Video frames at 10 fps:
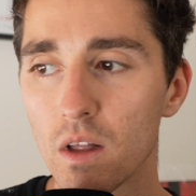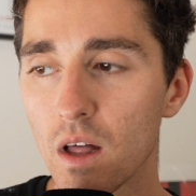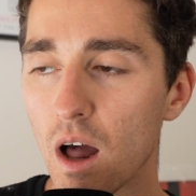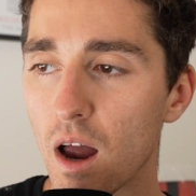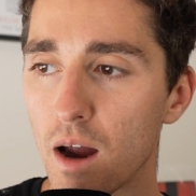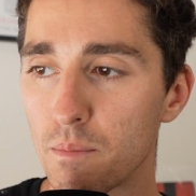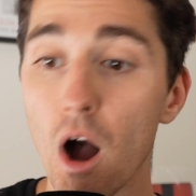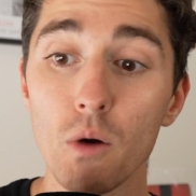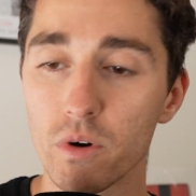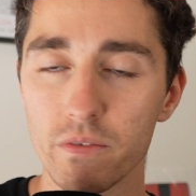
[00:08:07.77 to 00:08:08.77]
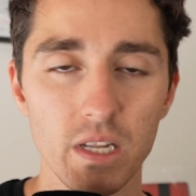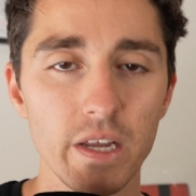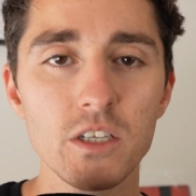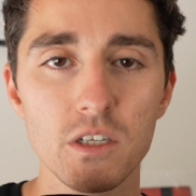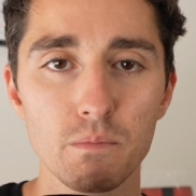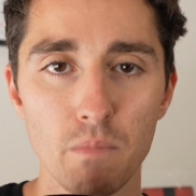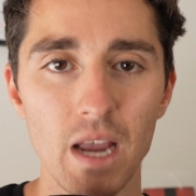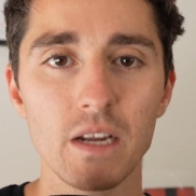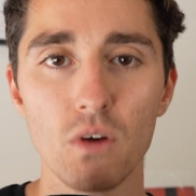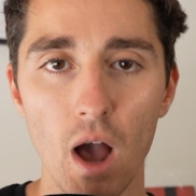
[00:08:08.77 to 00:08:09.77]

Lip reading: I would have at least made